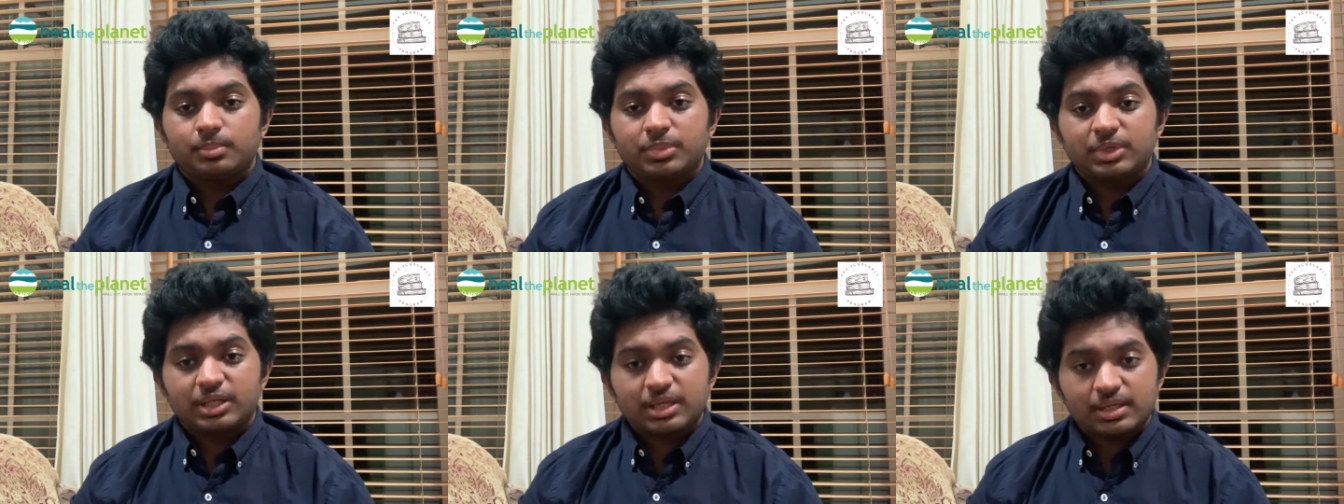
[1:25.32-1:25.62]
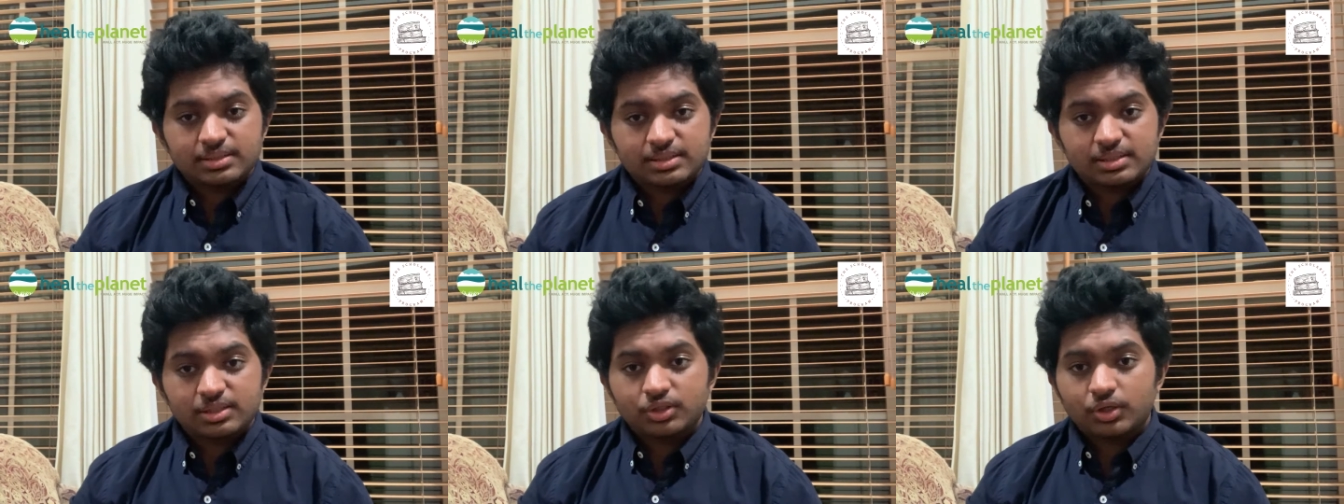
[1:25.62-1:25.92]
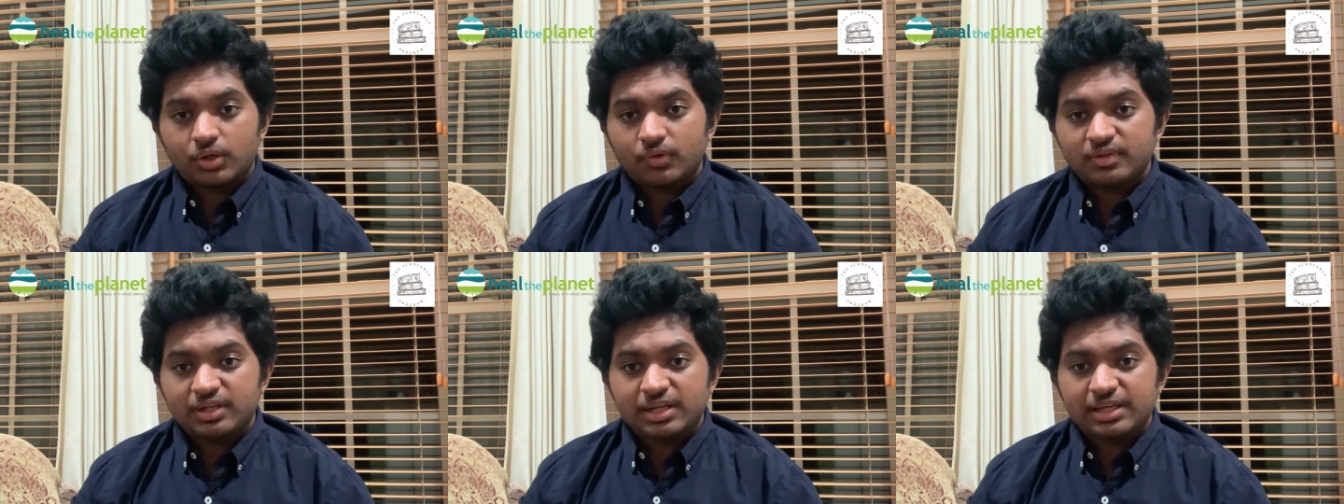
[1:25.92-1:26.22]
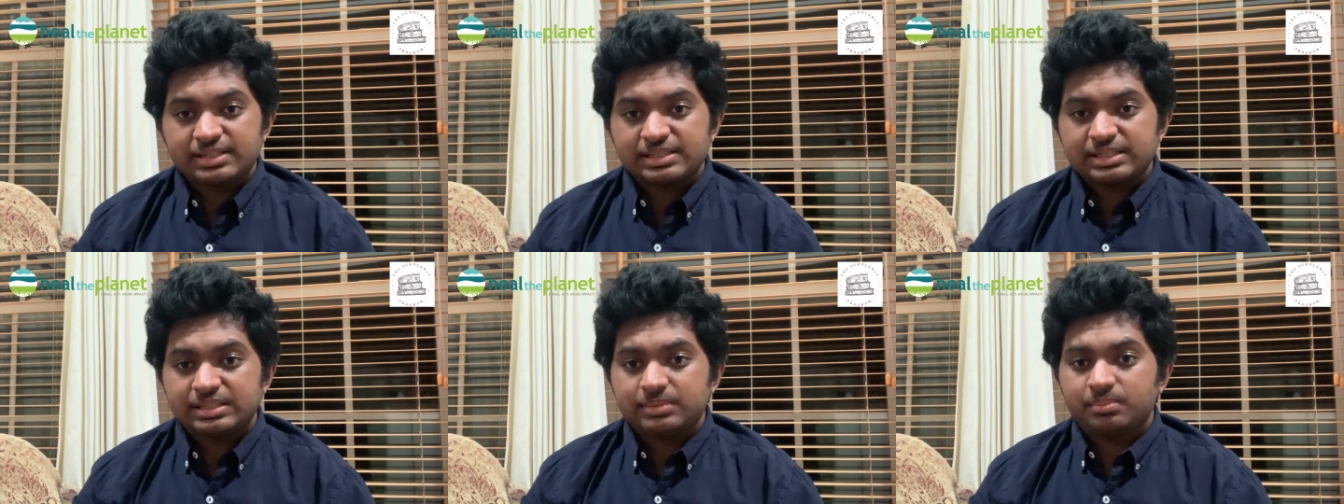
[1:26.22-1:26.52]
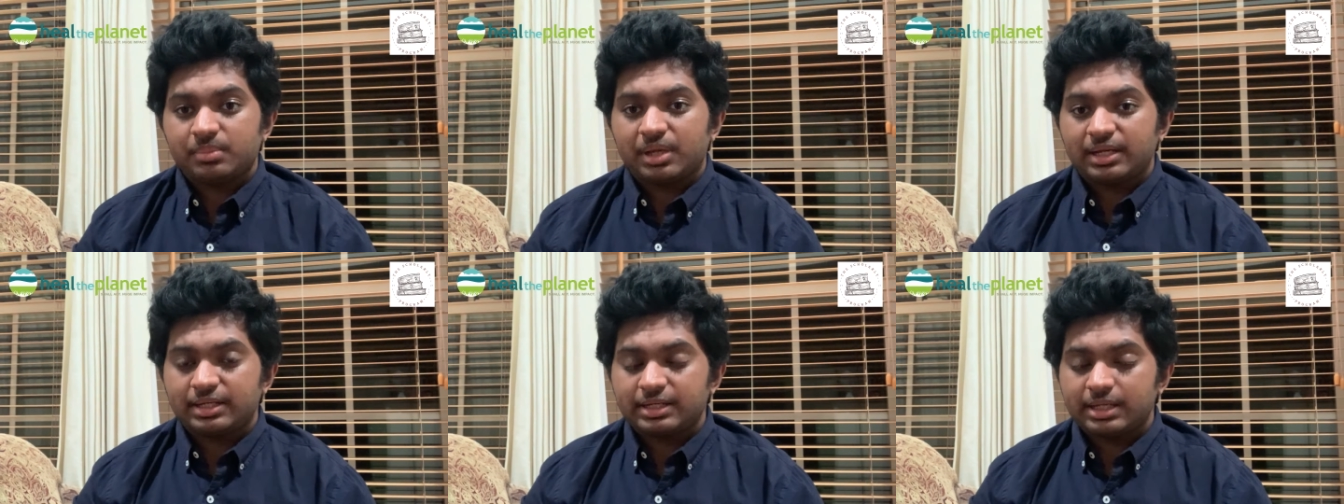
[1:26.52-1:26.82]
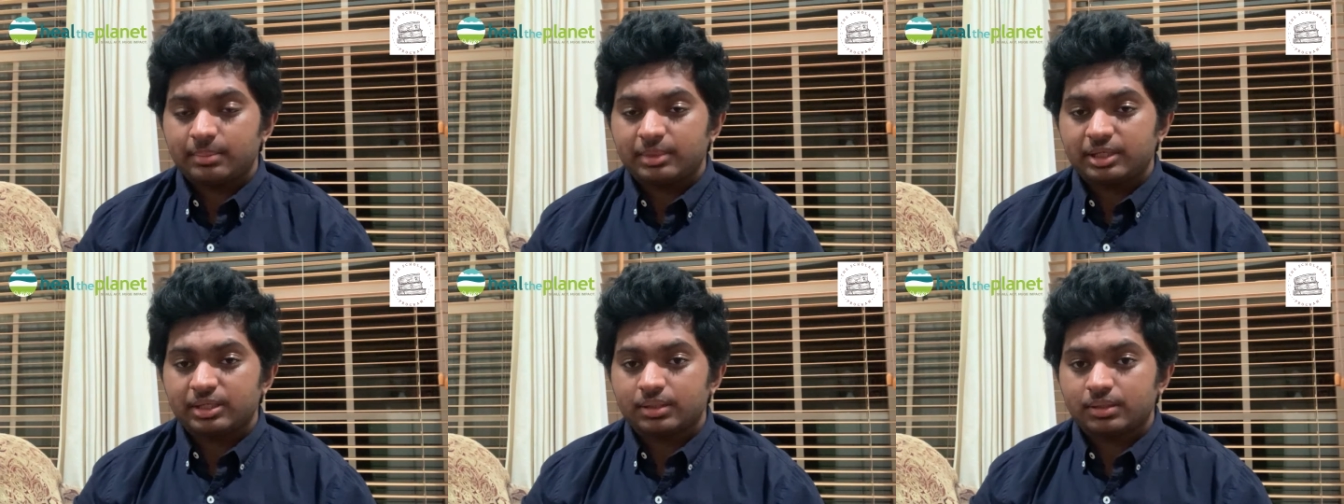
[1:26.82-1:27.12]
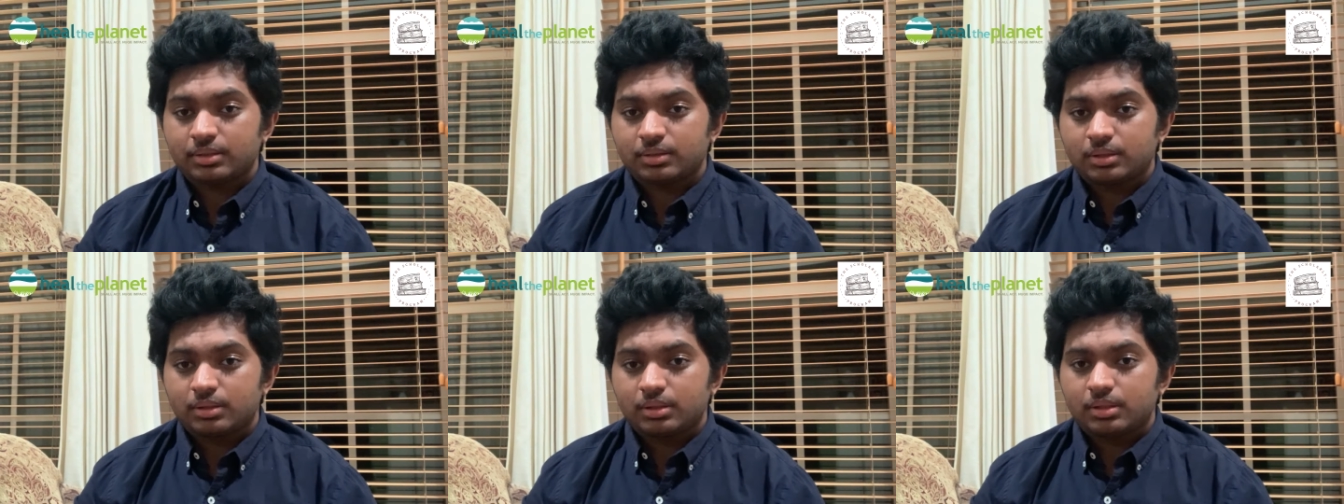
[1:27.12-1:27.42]
Because of the COVID-19 pandemic,
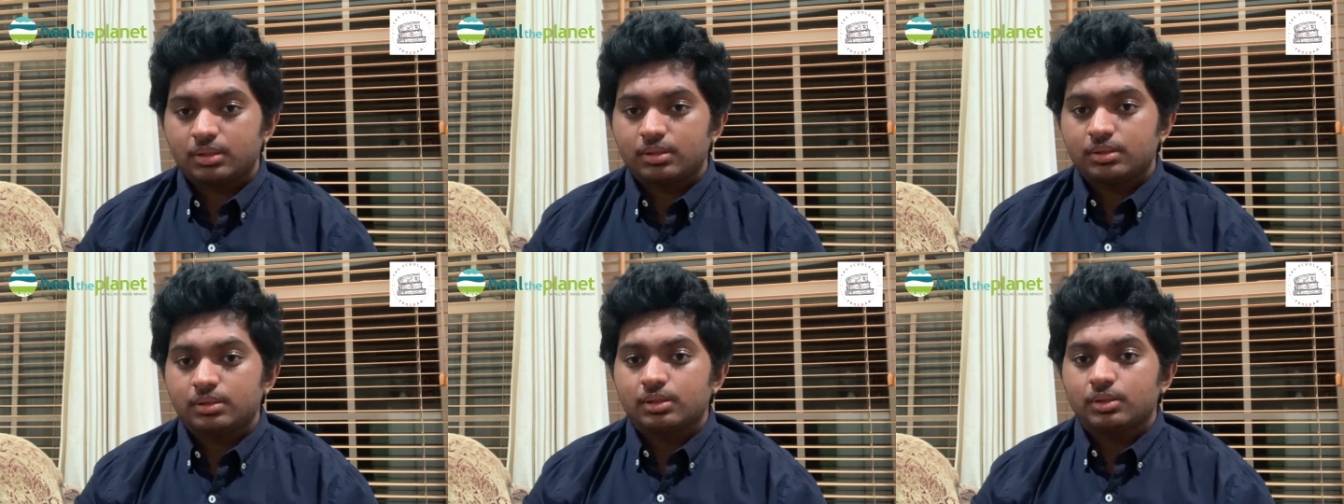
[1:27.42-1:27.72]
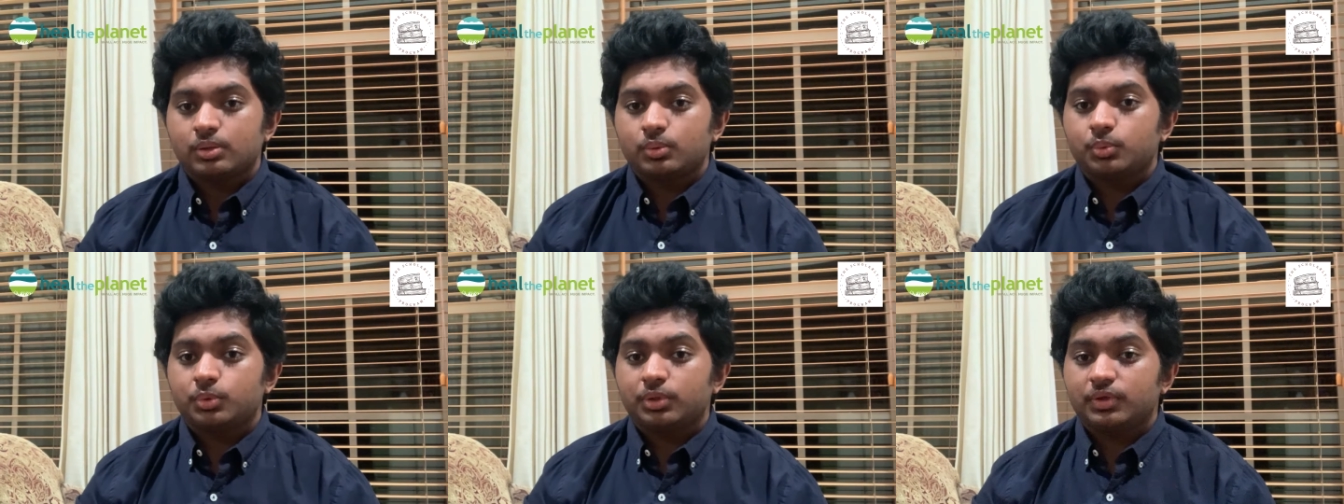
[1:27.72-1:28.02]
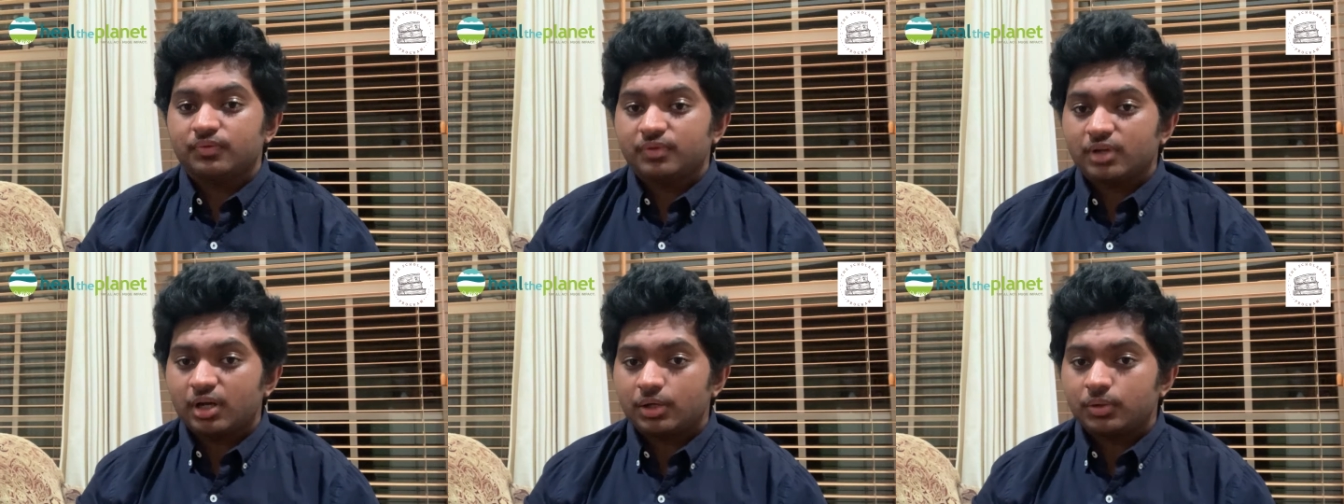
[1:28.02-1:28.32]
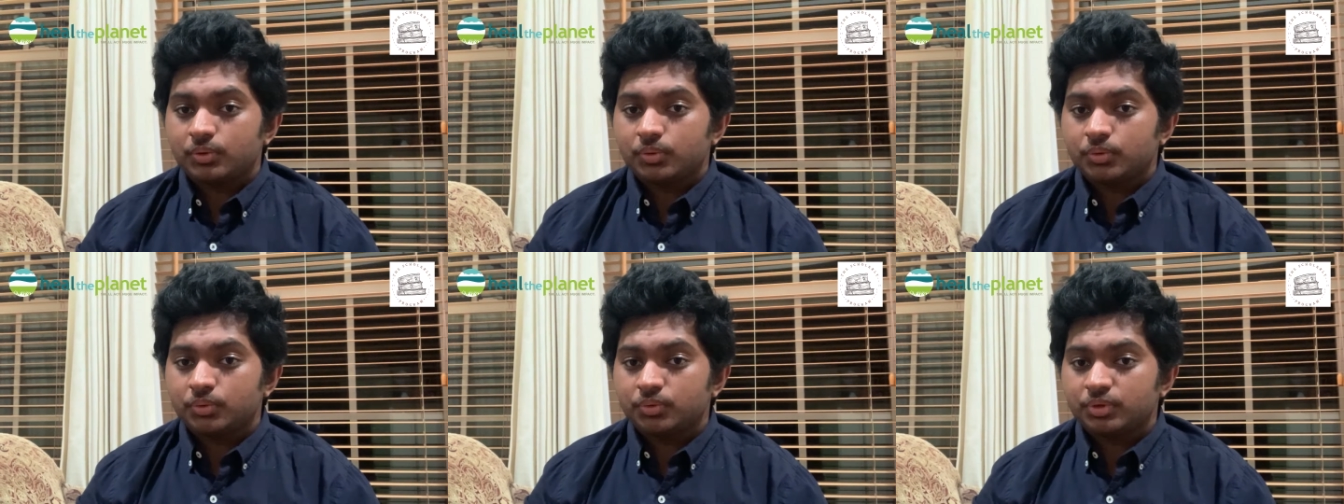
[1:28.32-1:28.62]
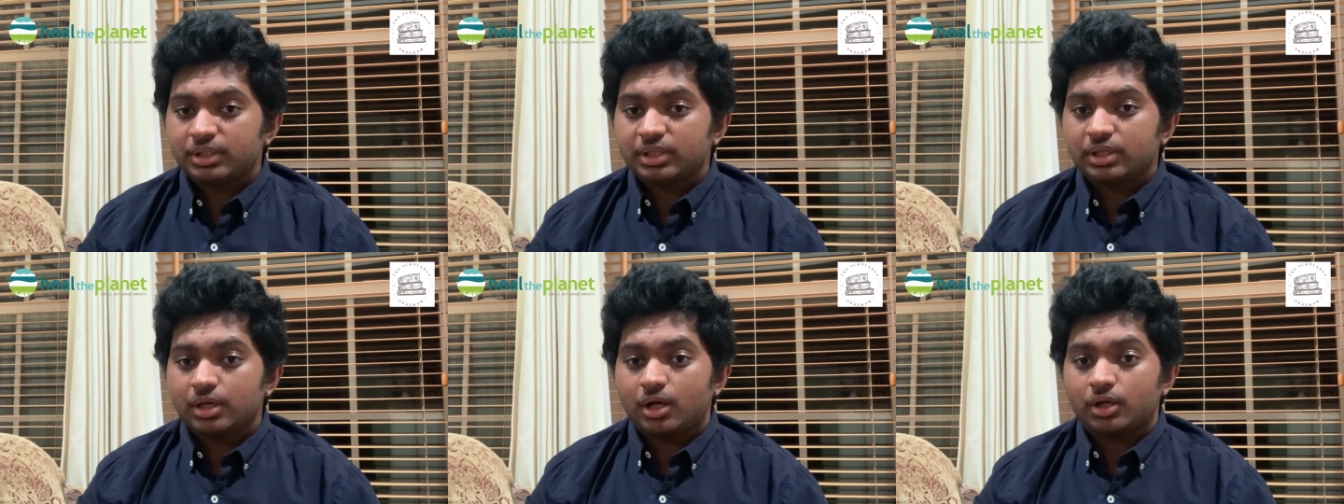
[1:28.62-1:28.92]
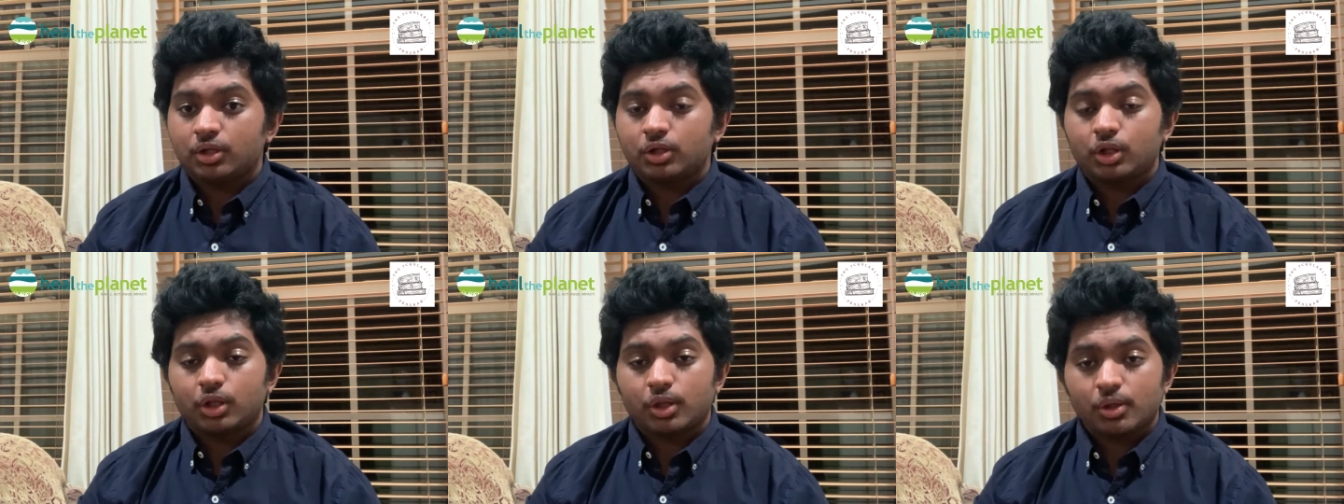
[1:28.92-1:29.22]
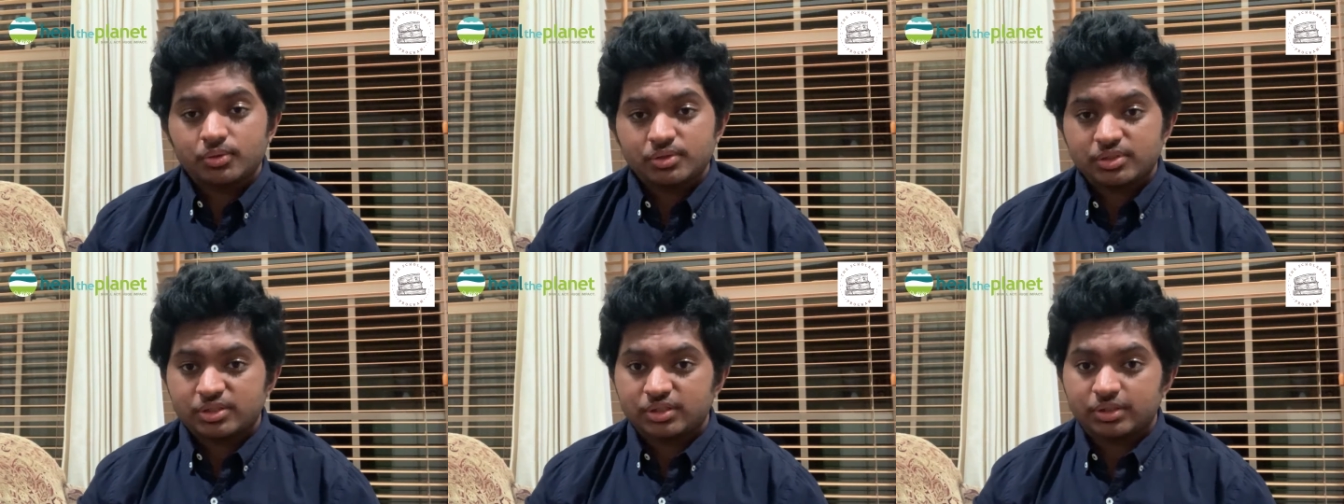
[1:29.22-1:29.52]
we have not only gotten
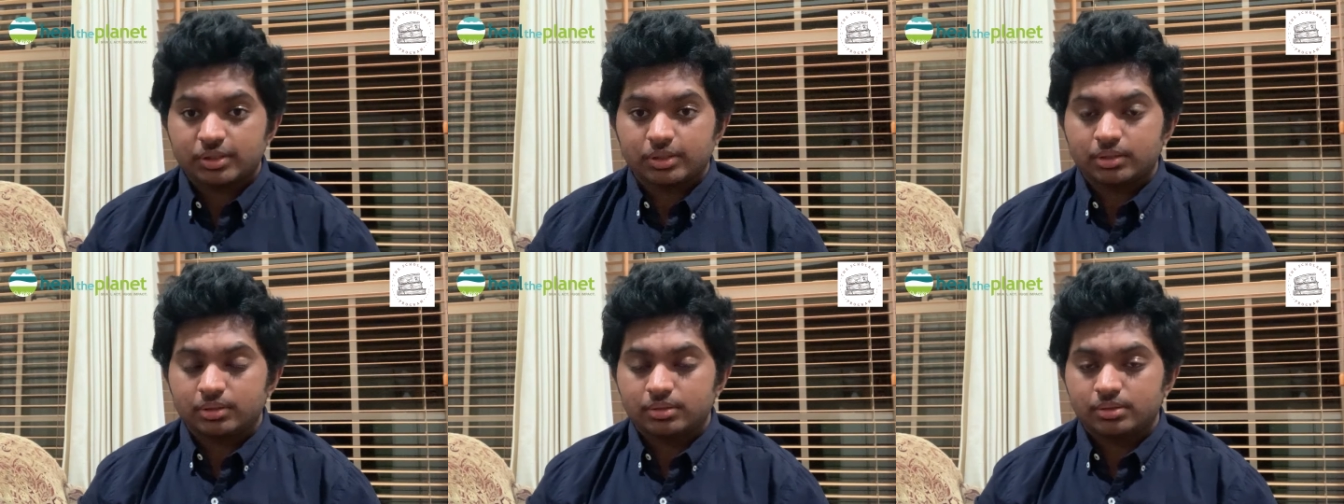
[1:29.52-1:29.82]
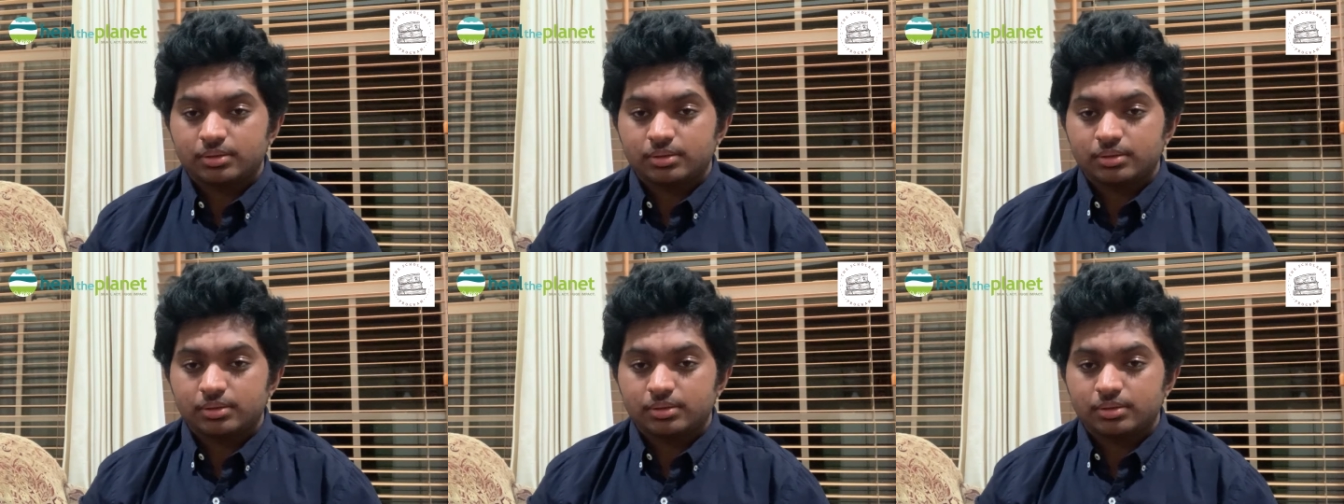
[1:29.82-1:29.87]
closer